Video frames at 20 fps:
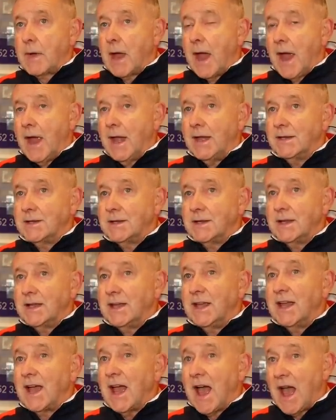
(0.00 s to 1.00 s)
And
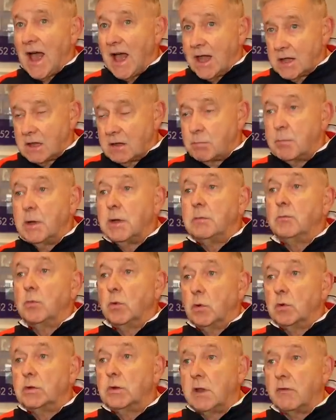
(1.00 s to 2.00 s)
it has been
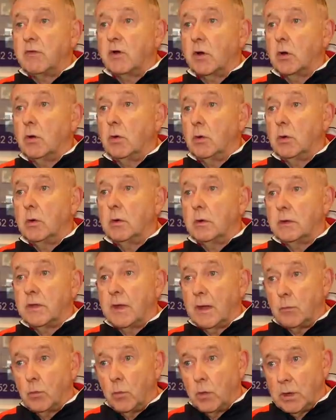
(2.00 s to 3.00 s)
more difficult
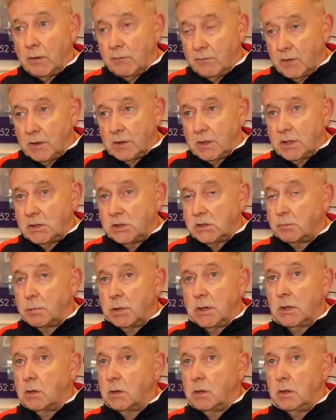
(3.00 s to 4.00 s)
than we envisaged,
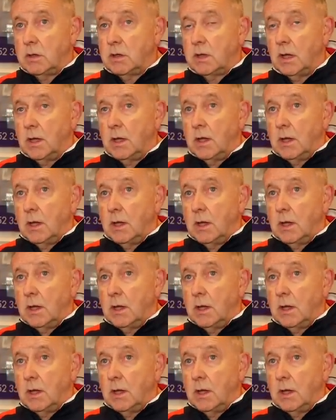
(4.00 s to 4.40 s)
because